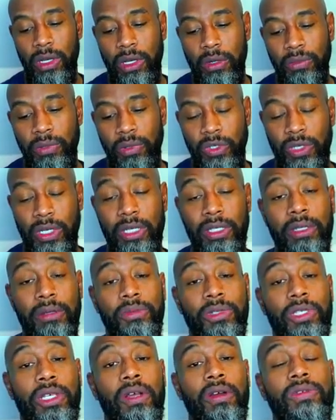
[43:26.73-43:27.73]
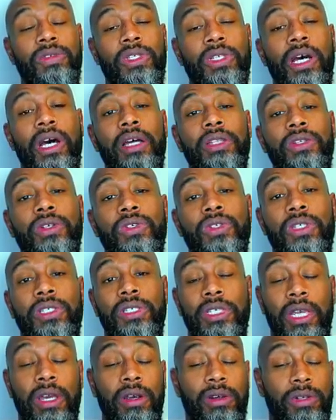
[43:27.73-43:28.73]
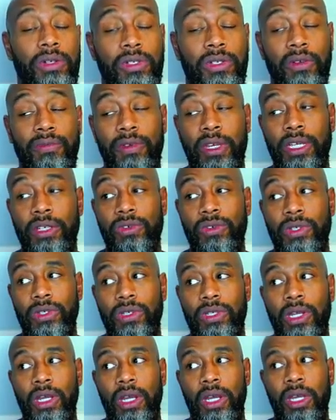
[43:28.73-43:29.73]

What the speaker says: present themselves to others as characters of interest,